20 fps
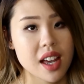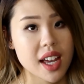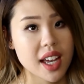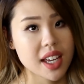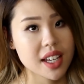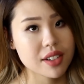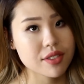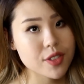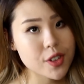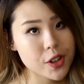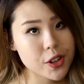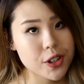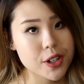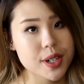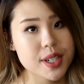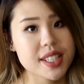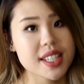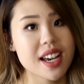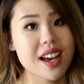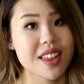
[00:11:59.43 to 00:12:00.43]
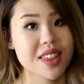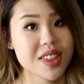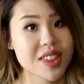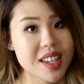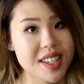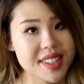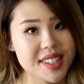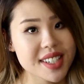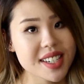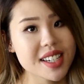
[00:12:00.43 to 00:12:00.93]
And of course,
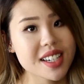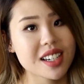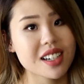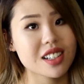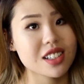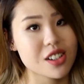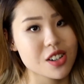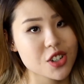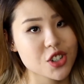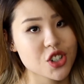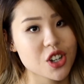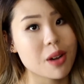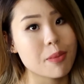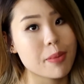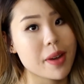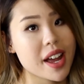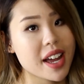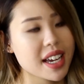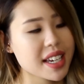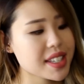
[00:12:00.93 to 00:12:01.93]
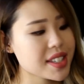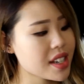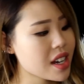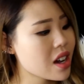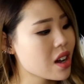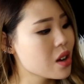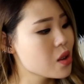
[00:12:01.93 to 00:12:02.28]
authentic Longchamp bags